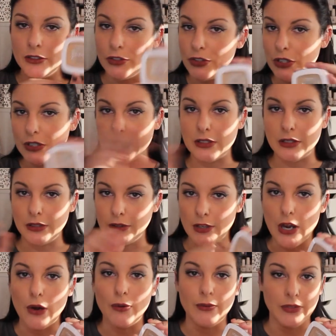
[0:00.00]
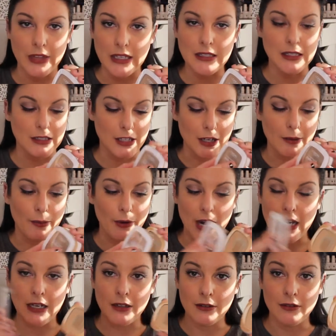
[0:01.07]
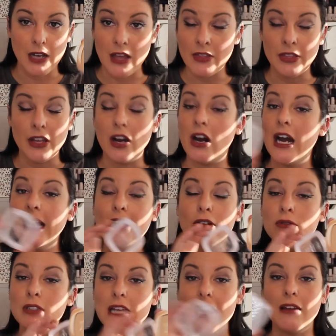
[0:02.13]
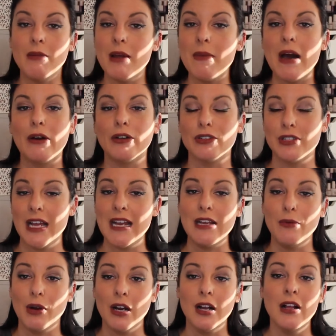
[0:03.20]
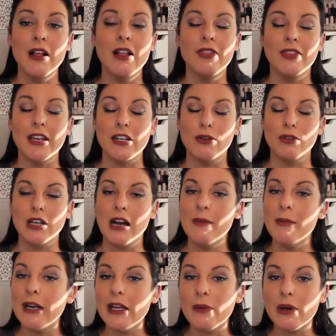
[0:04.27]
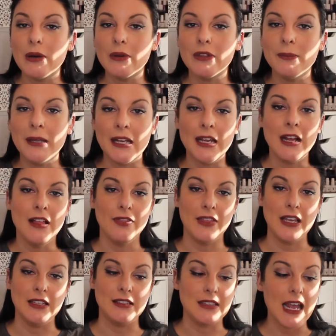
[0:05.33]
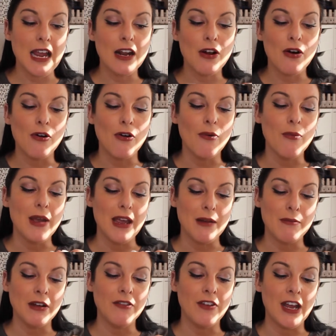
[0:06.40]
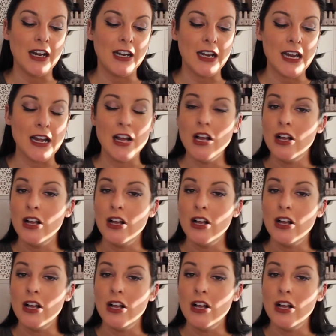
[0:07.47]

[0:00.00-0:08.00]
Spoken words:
just no, this is gonna break. And I don't take my powders anywhere. They don't come anywhere with me. They stay at home in my vanity.